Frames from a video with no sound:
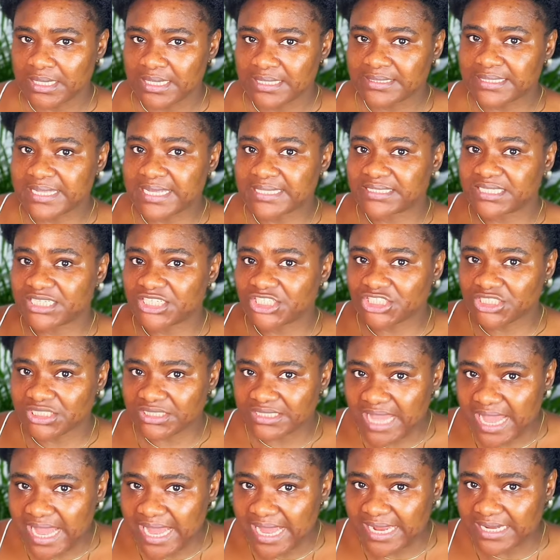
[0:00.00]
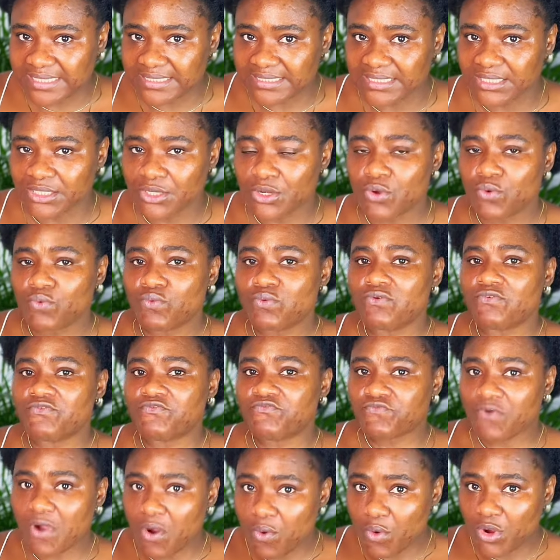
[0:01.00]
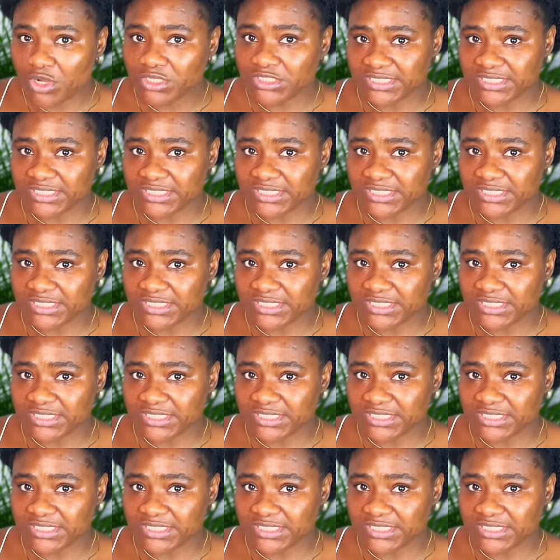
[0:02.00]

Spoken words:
Then the stud will forward